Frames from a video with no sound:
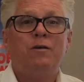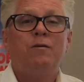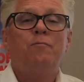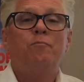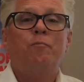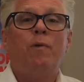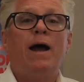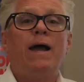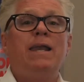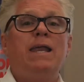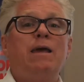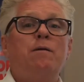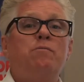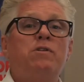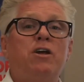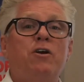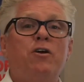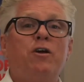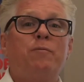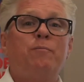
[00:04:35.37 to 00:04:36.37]
My name's
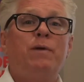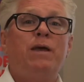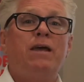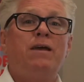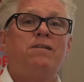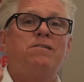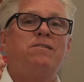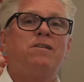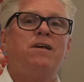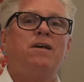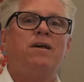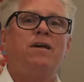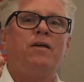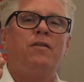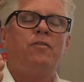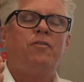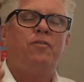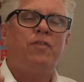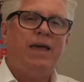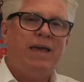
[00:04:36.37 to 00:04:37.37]
Eric Meeks.
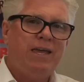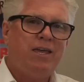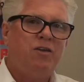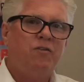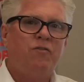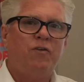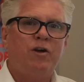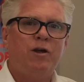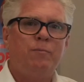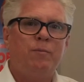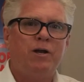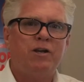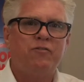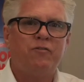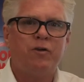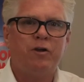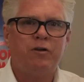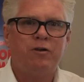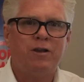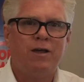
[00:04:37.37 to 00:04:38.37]
Thank you very much for
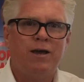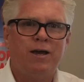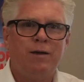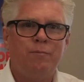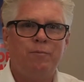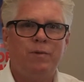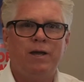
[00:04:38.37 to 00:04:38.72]
your time,